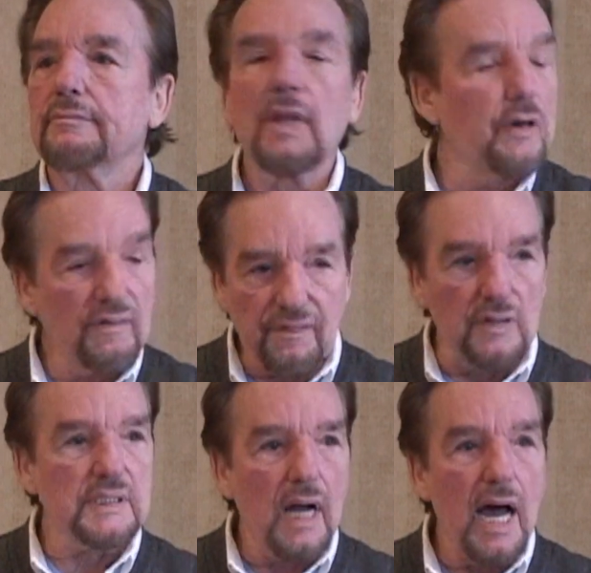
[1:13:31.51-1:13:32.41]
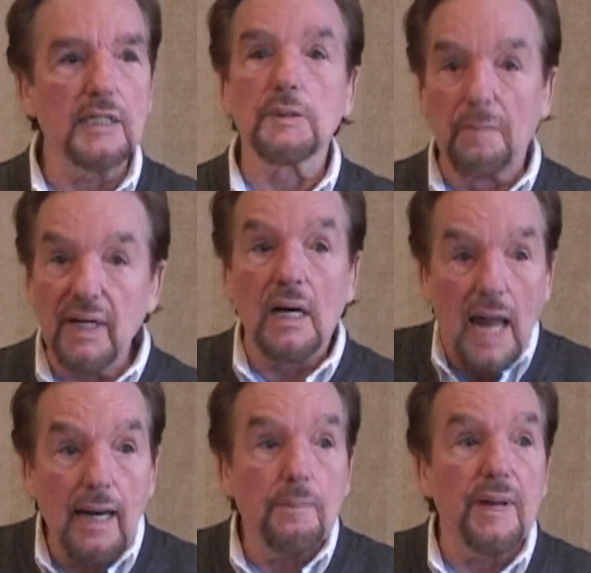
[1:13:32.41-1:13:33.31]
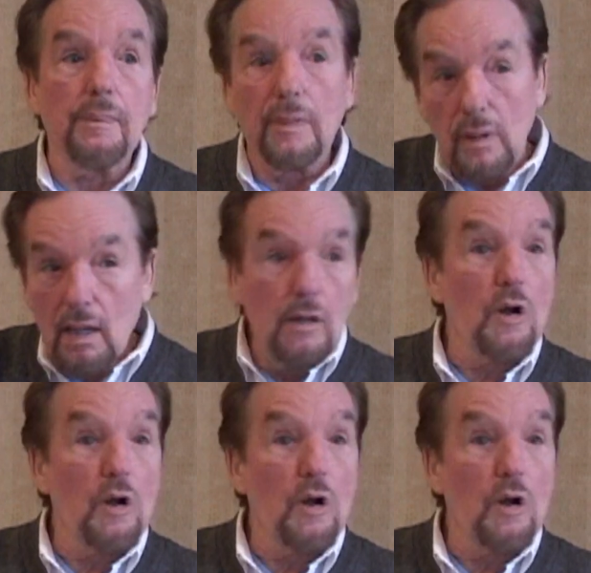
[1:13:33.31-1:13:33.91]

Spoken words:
They're your first gods. But a lot of people